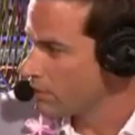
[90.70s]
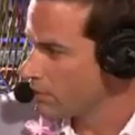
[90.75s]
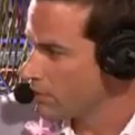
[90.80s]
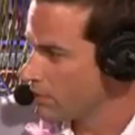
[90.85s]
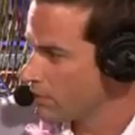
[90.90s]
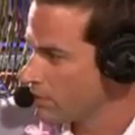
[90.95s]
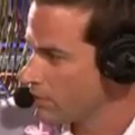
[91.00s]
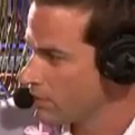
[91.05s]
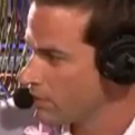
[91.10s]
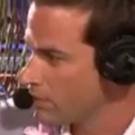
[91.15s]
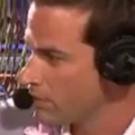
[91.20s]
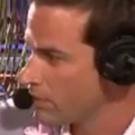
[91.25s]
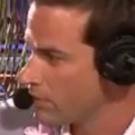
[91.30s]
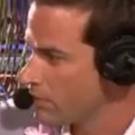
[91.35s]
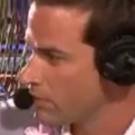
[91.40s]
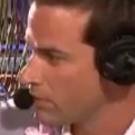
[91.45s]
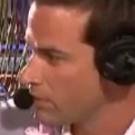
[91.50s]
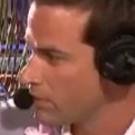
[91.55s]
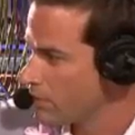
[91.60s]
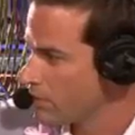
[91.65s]

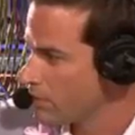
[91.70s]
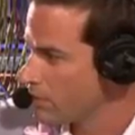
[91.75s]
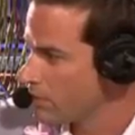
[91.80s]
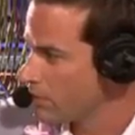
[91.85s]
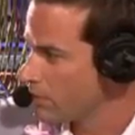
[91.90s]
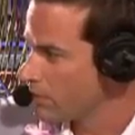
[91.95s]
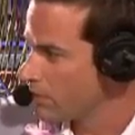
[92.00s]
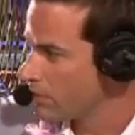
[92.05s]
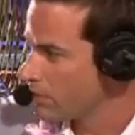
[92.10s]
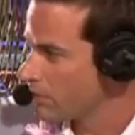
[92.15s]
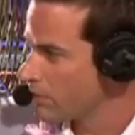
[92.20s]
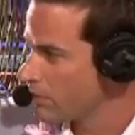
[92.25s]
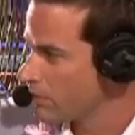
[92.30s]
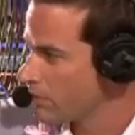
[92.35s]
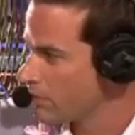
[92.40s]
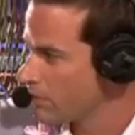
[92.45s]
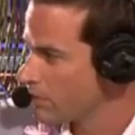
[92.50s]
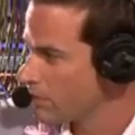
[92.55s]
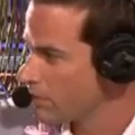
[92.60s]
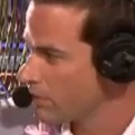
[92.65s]

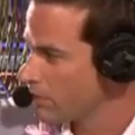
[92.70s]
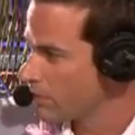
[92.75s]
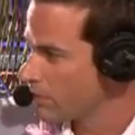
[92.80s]
This person isn't speaking.